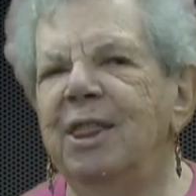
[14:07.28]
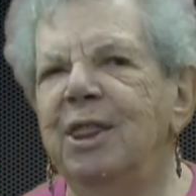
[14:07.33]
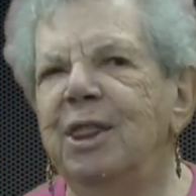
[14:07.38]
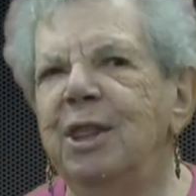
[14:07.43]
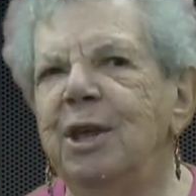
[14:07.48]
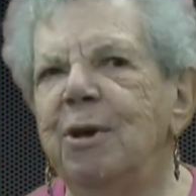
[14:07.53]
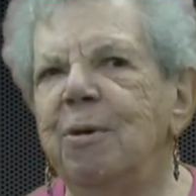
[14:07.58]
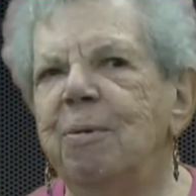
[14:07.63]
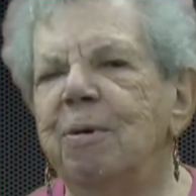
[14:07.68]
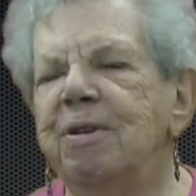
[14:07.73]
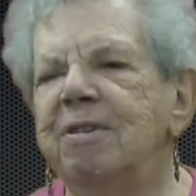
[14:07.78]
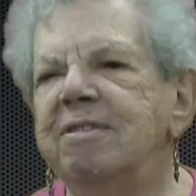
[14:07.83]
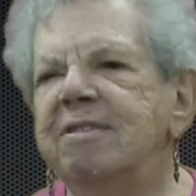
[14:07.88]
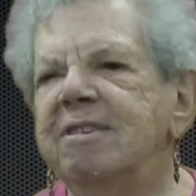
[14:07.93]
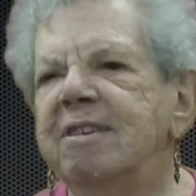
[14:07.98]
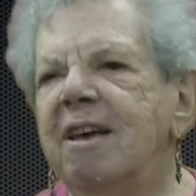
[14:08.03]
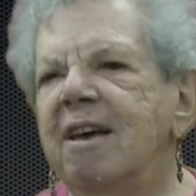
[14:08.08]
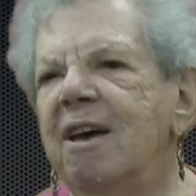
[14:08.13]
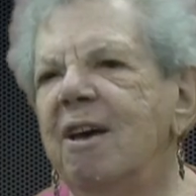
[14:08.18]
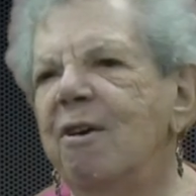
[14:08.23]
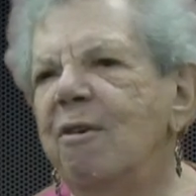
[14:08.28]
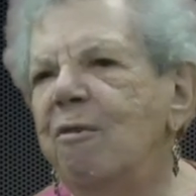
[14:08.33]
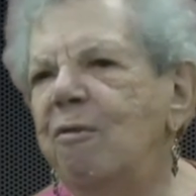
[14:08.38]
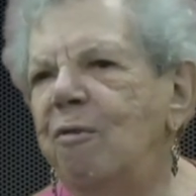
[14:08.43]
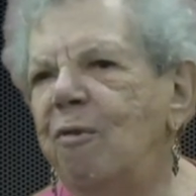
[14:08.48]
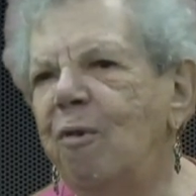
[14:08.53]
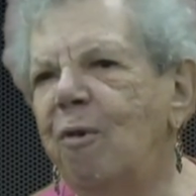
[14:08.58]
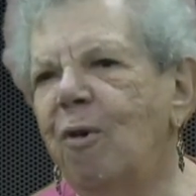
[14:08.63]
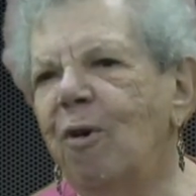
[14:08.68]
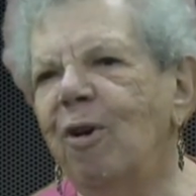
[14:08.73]
There was
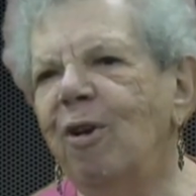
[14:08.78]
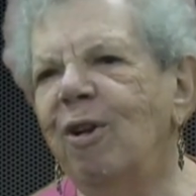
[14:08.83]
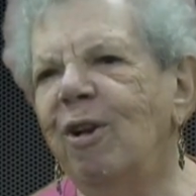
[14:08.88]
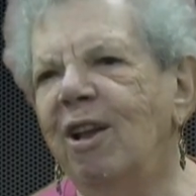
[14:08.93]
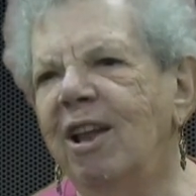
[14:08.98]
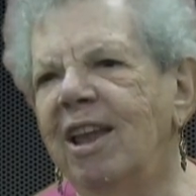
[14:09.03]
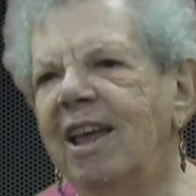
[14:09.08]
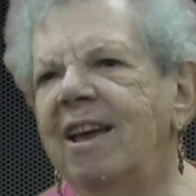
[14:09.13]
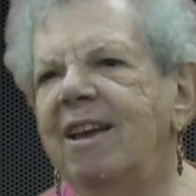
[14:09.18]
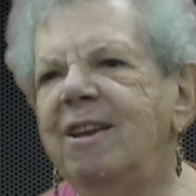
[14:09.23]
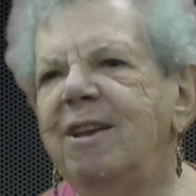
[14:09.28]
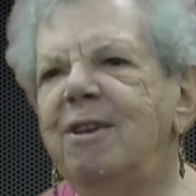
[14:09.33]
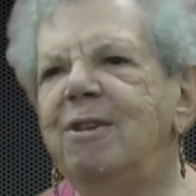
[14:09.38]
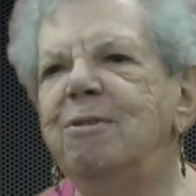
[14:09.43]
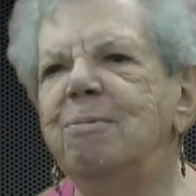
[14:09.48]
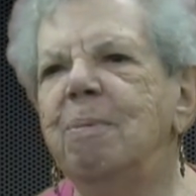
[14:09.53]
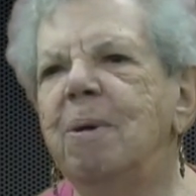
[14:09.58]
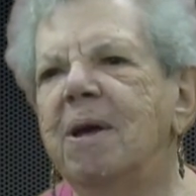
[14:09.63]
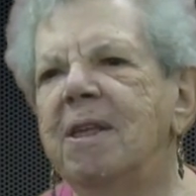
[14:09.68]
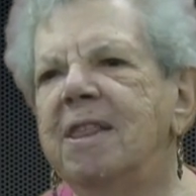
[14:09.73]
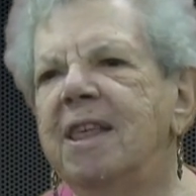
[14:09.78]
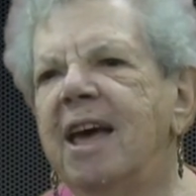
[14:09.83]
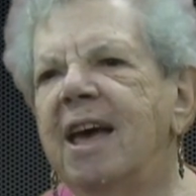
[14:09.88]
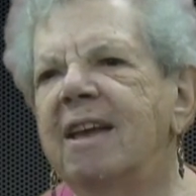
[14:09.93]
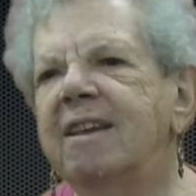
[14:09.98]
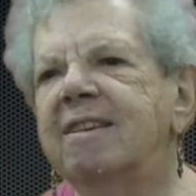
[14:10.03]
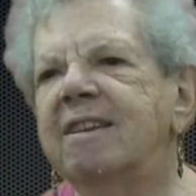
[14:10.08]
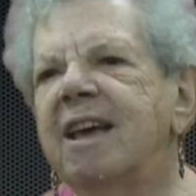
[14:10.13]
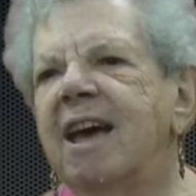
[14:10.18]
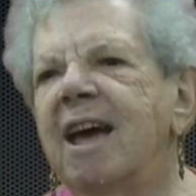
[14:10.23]
4 ladies by
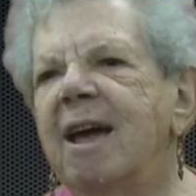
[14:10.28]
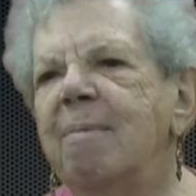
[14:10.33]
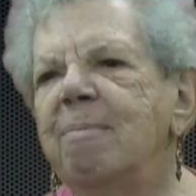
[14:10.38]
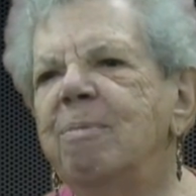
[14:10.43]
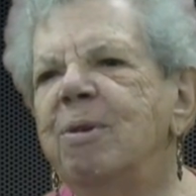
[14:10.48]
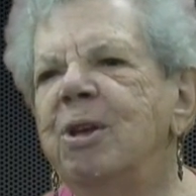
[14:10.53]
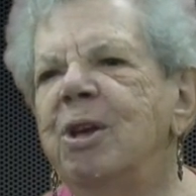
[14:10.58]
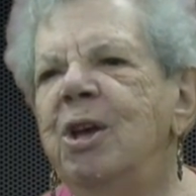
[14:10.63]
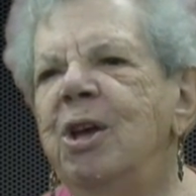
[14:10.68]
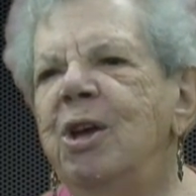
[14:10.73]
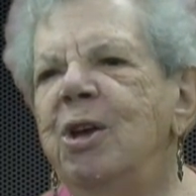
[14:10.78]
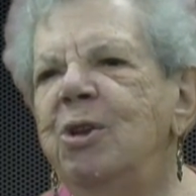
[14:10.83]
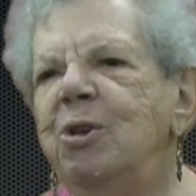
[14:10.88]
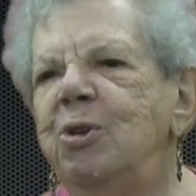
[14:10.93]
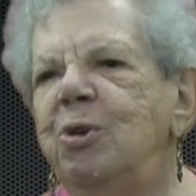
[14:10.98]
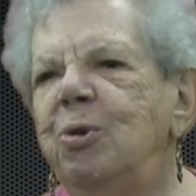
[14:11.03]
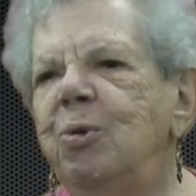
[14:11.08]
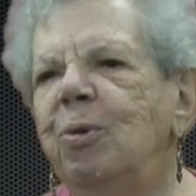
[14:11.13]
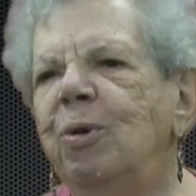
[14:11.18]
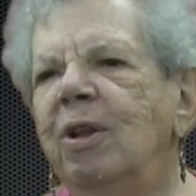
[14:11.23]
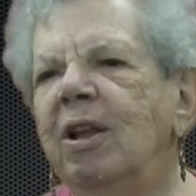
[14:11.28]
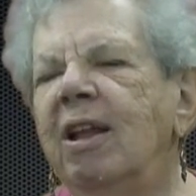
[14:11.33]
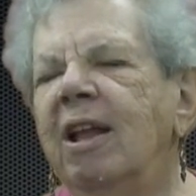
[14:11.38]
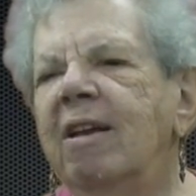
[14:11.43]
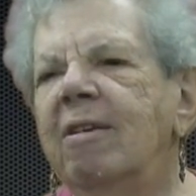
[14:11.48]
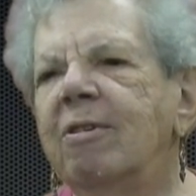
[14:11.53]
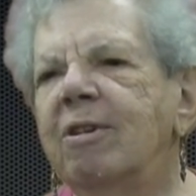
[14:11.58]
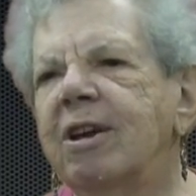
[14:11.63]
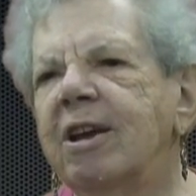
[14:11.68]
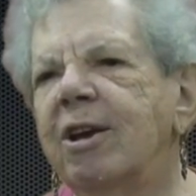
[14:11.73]
that time, 2
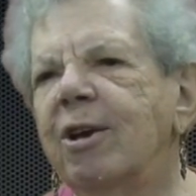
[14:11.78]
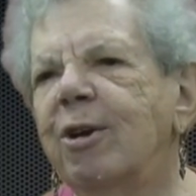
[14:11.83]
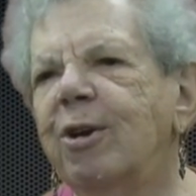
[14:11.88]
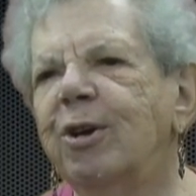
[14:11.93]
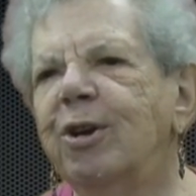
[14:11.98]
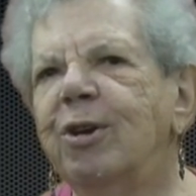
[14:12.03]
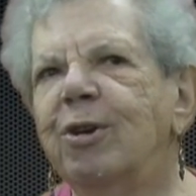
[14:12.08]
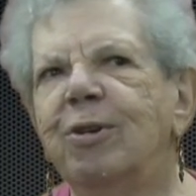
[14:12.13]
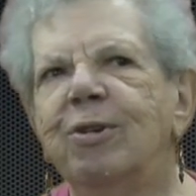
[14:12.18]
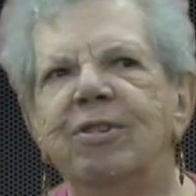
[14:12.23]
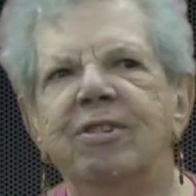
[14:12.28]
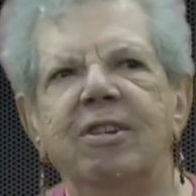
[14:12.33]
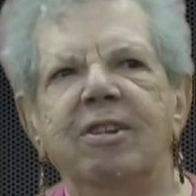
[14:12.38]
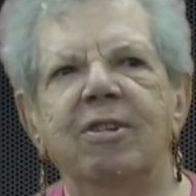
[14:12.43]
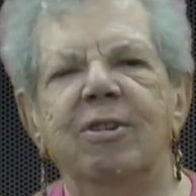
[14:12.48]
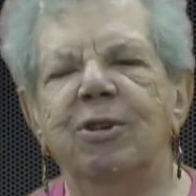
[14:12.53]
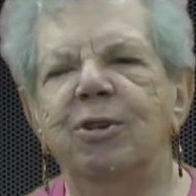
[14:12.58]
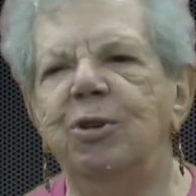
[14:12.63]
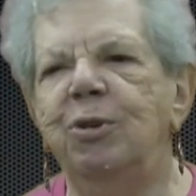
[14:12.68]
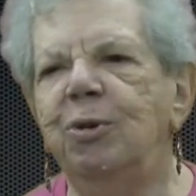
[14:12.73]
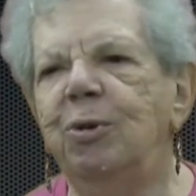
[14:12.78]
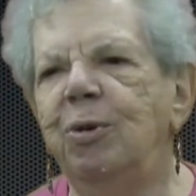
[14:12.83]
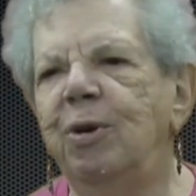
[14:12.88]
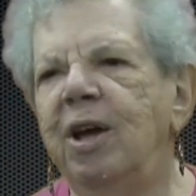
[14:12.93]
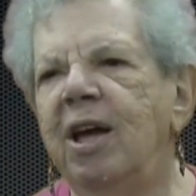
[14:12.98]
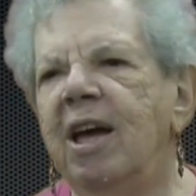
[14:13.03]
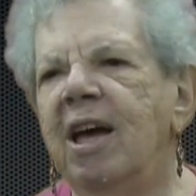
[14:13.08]
letter carriers and 2